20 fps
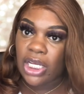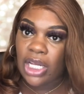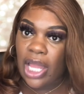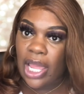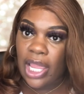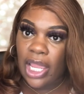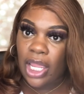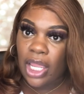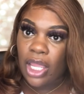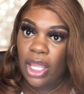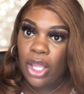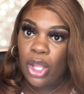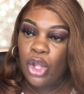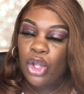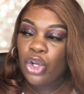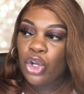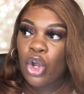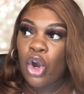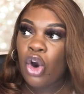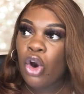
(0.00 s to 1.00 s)
Like,
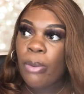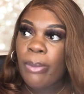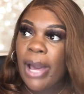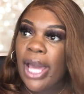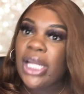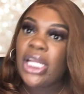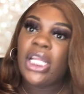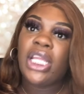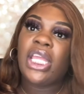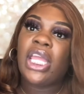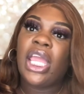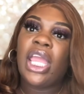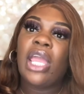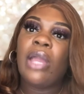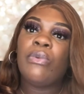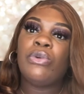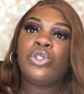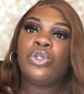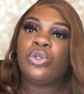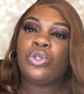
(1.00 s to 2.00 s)
nobody
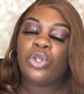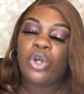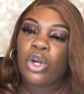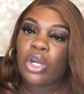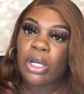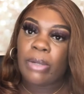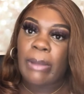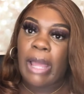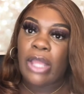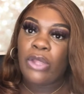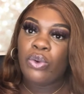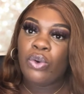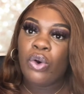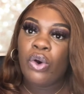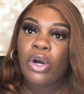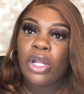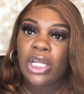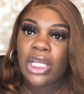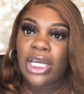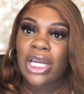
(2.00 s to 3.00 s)
care what you're talking about. You
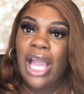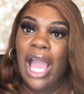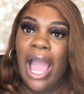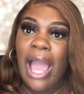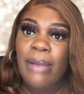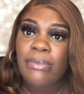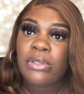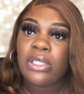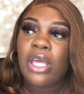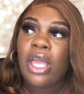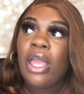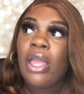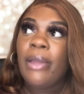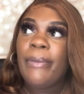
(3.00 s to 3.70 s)
calling cops?